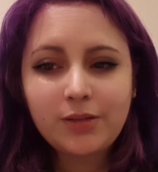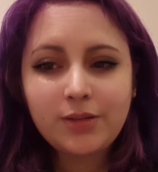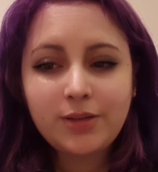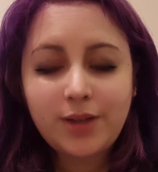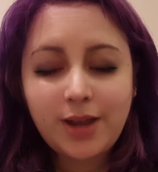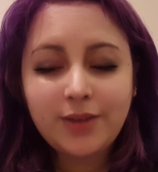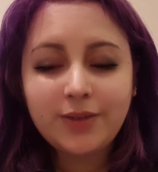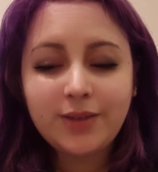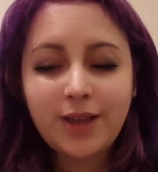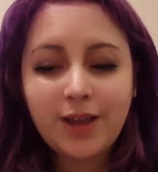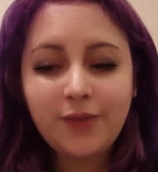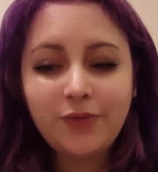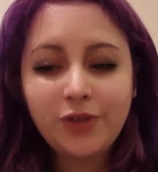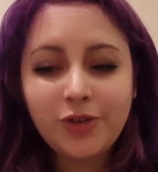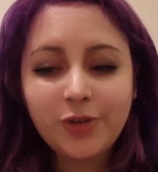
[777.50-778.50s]
dyes that
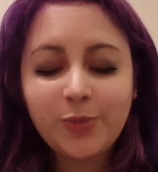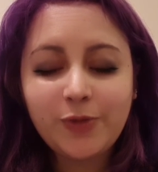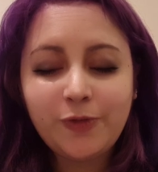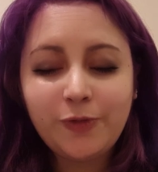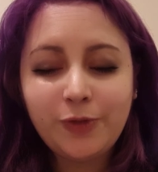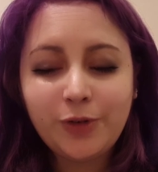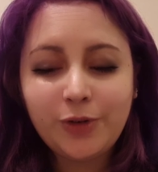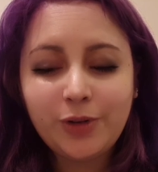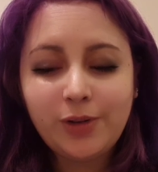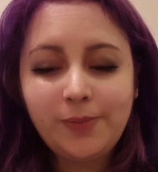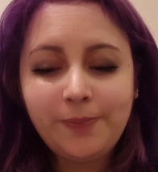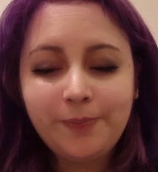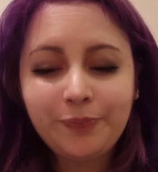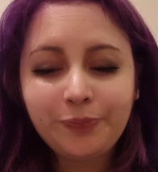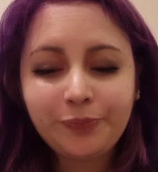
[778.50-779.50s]
I've used before,
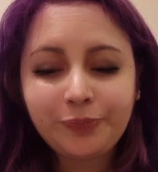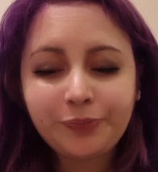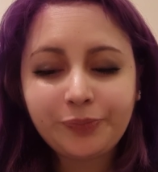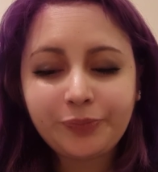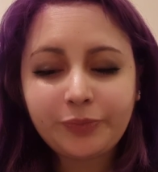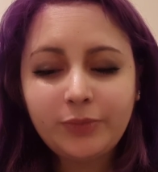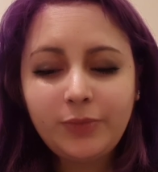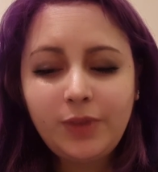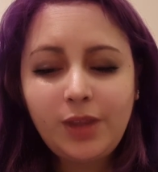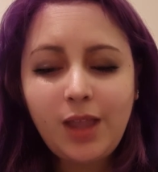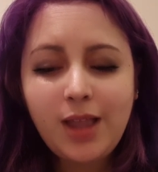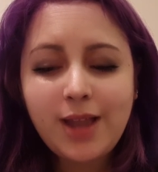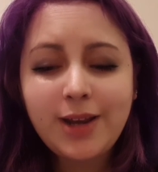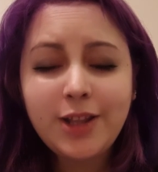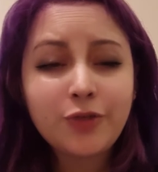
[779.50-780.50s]

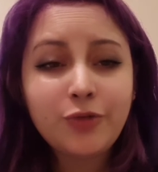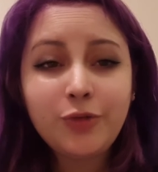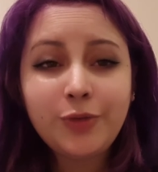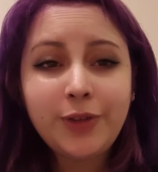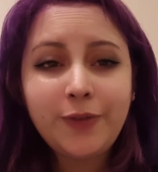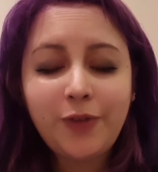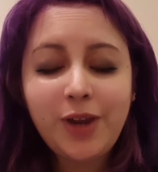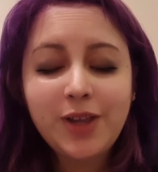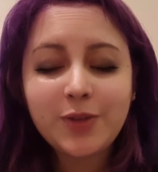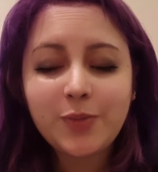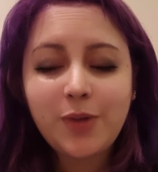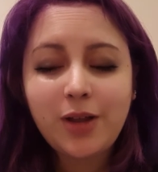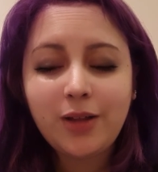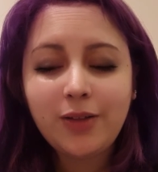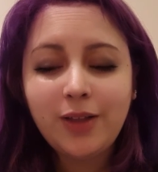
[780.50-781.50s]
and it's cruelty free as
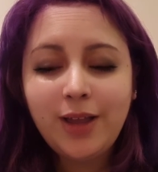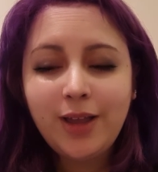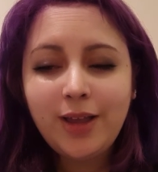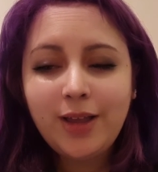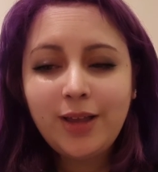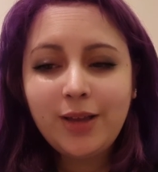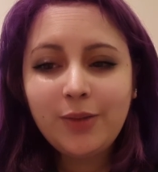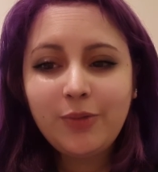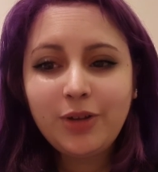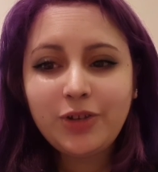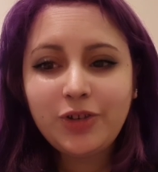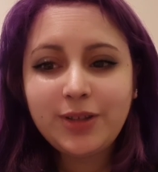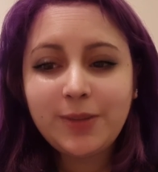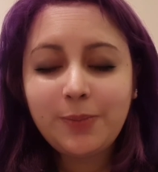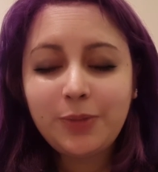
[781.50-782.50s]
well, which
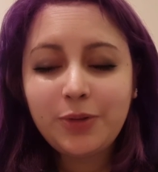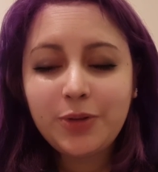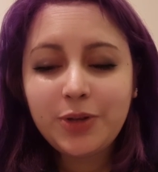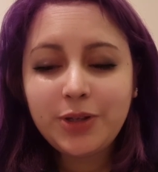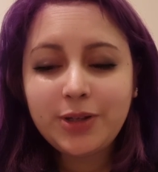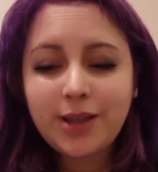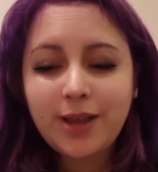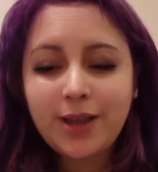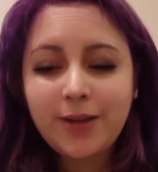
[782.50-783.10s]
is a plus.